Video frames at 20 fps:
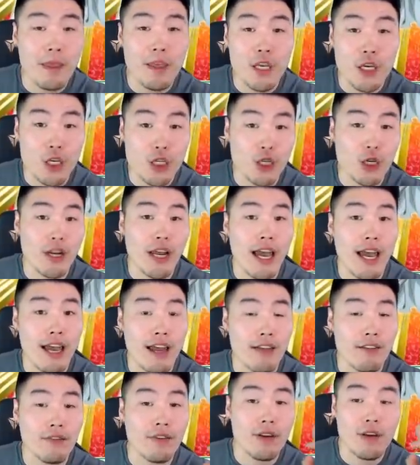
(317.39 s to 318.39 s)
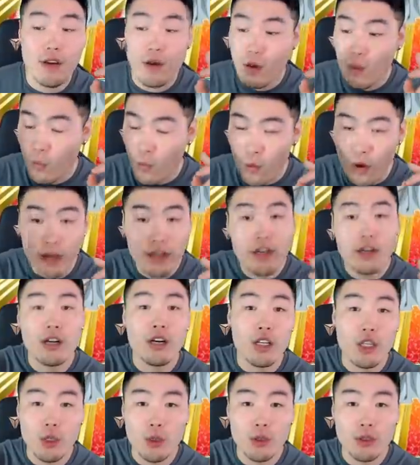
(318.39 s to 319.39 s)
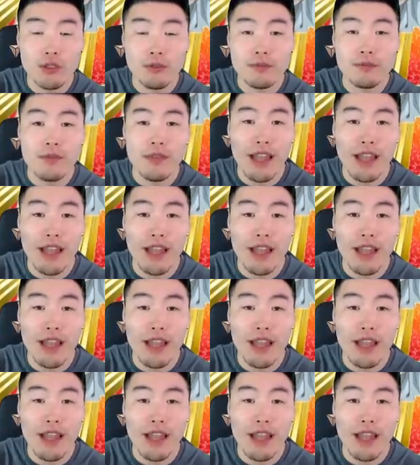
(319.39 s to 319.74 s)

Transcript: you should have one Hercule